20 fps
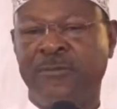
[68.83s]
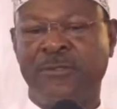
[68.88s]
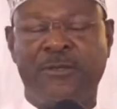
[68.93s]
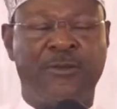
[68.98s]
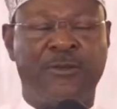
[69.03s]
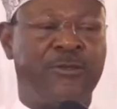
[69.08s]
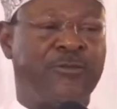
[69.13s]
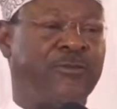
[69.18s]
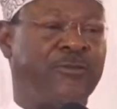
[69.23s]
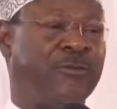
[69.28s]

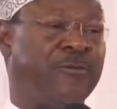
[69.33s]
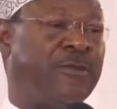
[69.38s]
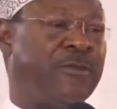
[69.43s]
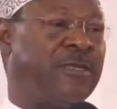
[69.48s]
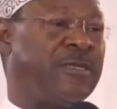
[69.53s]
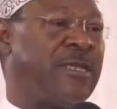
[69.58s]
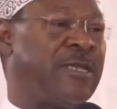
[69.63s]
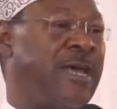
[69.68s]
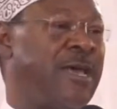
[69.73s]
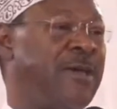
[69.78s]
Because from the
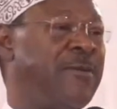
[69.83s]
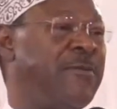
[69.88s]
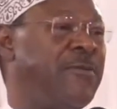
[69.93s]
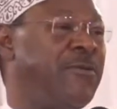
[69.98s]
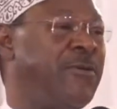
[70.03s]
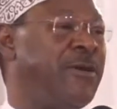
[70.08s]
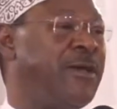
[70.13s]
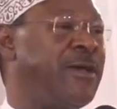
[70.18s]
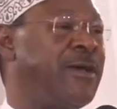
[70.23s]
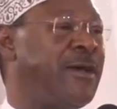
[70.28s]
time you
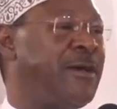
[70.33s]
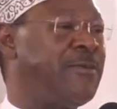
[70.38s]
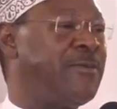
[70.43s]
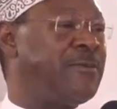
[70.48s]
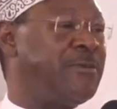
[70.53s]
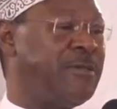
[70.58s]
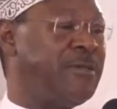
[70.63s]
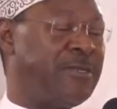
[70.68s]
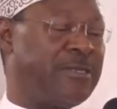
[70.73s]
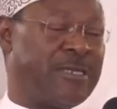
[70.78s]
wake up
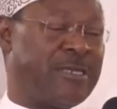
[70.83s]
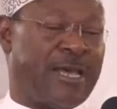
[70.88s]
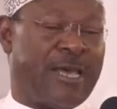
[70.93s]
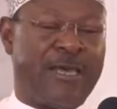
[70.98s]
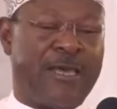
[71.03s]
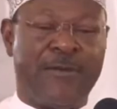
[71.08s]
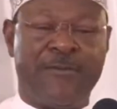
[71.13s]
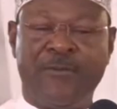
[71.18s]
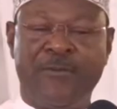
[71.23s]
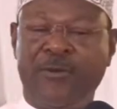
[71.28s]
to the
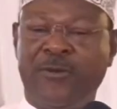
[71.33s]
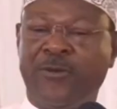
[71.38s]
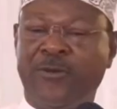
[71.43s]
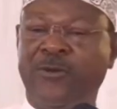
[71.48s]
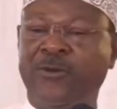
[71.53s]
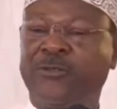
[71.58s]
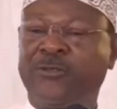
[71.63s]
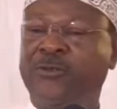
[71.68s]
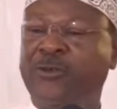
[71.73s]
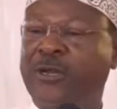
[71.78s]
time you
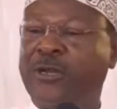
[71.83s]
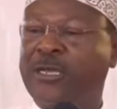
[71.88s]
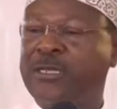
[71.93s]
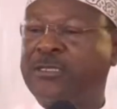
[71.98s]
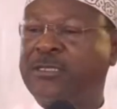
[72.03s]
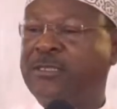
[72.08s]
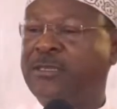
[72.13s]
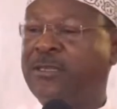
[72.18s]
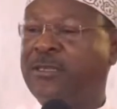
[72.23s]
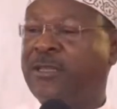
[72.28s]
go to
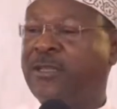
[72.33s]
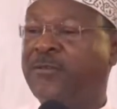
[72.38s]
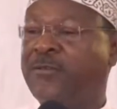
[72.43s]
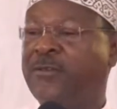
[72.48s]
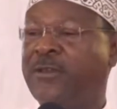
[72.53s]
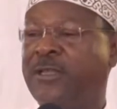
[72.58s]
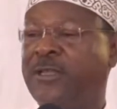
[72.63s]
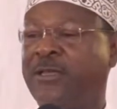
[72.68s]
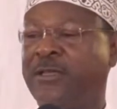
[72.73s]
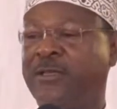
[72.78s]
rest in the
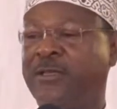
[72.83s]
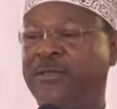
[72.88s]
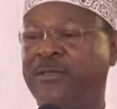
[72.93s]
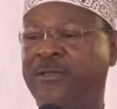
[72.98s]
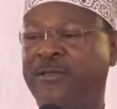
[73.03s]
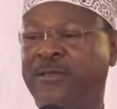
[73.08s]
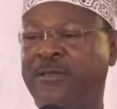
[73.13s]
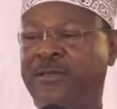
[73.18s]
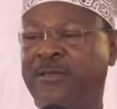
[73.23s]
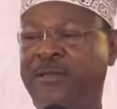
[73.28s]
evening,
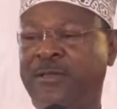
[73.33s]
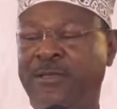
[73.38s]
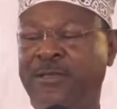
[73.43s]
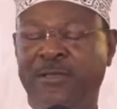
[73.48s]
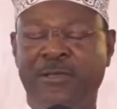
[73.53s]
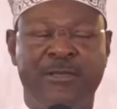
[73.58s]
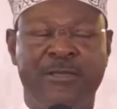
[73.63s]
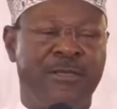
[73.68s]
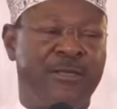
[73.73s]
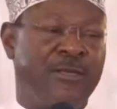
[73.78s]

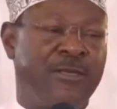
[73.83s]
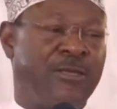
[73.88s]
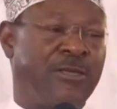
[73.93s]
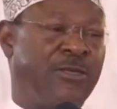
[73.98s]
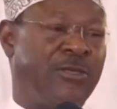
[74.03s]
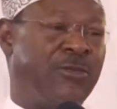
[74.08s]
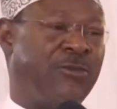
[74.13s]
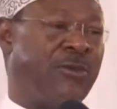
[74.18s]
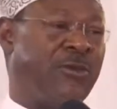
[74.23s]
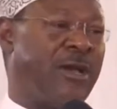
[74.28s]

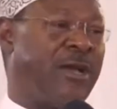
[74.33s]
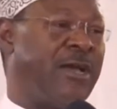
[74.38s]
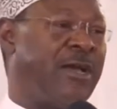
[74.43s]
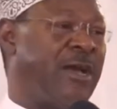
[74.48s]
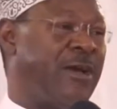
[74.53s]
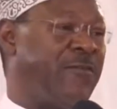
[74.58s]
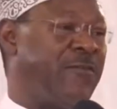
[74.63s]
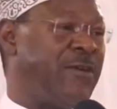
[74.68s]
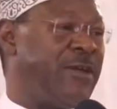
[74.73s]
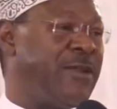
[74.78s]
you are
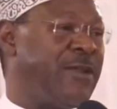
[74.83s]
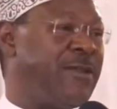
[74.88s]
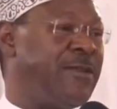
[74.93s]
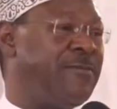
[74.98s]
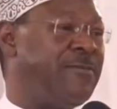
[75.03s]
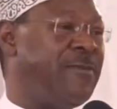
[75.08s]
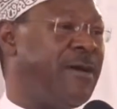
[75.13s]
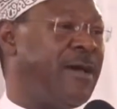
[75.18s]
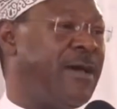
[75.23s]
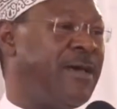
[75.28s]

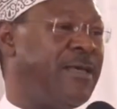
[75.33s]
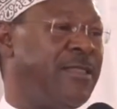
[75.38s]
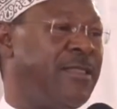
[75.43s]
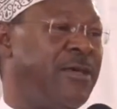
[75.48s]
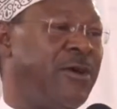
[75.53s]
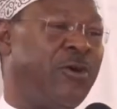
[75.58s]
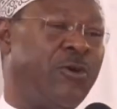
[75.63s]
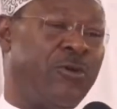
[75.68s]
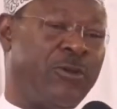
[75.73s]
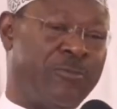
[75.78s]
governed by the
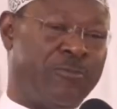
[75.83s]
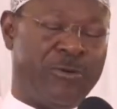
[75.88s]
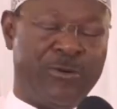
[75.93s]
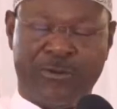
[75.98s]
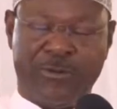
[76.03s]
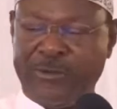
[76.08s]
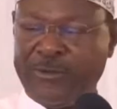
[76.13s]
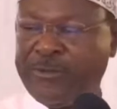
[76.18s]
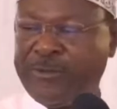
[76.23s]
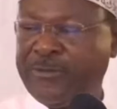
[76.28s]
Holy
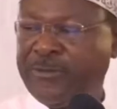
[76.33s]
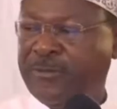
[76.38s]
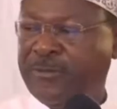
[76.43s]
Book.